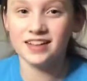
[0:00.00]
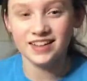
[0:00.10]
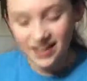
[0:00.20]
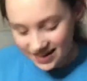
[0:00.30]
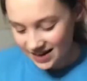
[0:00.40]

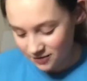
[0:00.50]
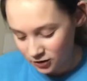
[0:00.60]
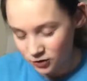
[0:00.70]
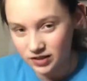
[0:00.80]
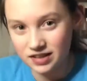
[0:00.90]
If you're doing
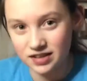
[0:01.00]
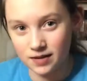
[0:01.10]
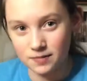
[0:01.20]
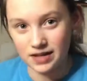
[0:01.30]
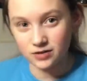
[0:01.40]
this like
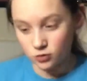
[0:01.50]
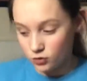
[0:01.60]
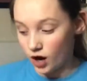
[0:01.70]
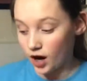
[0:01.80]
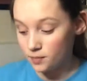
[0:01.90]
me, do
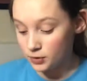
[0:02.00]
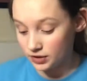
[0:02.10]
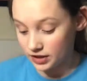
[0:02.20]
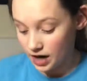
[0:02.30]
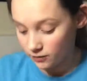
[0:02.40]
not put the
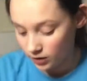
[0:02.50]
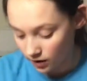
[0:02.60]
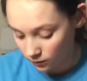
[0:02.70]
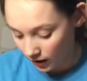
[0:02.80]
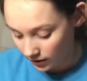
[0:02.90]
cover on
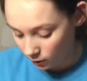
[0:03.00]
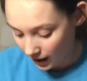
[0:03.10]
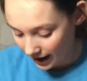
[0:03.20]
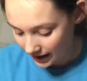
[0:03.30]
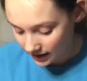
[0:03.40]
right
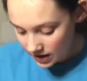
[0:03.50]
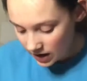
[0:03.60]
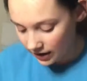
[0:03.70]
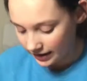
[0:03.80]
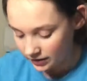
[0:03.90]
away on
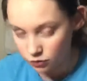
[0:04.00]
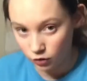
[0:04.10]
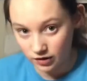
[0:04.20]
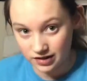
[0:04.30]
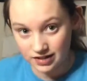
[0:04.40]
any sort of
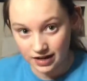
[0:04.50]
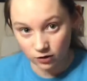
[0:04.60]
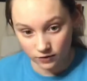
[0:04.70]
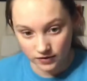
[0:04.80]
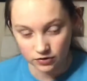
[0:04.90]
container if it's
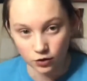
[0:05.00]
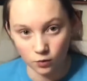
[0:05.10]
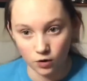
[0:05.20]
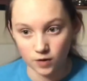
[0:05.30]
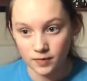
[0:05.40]
still warm,
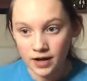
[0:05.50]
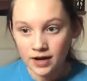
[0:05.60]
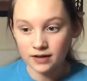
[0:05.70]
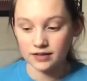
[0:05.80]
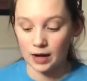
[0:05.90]
because
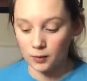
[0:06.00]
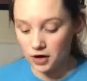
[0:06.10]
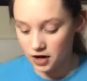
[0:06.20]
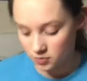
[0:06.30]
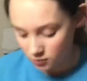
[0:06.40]
that will cause
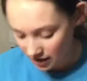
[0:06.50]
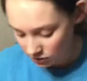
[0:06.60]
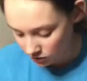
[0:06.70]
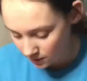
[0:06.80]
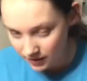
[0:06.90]
pressure to
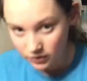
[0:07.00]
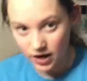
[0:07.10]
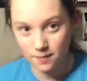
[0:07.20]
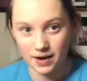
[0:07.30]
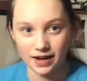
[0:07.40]
build up
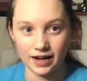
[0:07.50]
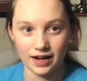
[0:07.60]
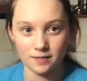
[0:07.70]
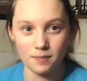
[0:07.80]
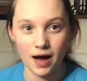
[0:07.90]
and
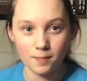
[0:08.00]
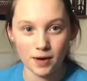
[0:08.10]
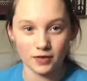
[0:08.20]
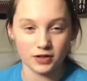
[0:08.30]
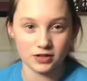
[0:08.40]
pop on the
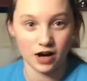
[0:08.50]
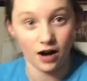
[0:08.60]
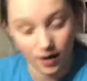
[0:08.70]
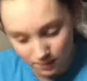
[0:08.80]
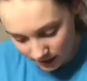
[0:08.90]
top.
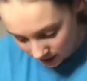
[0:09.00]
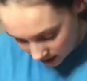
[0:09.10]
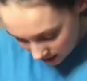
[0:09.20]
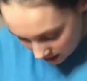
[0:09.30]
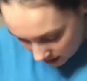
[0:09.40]

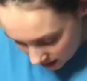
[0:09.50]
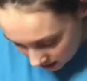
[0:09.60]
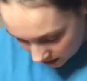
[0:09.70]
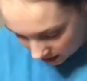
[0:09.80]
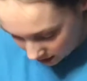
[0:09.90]

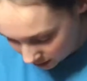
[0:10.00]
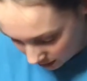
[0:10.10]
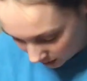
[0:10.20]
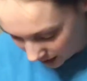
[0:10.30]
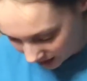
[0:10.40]
So don't
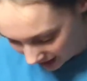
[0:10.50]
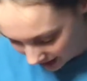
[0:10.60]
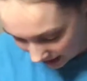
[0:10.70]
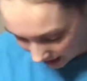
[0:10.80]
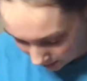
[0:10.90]
want that to
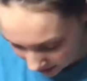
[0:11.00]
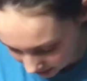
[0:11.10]
happen.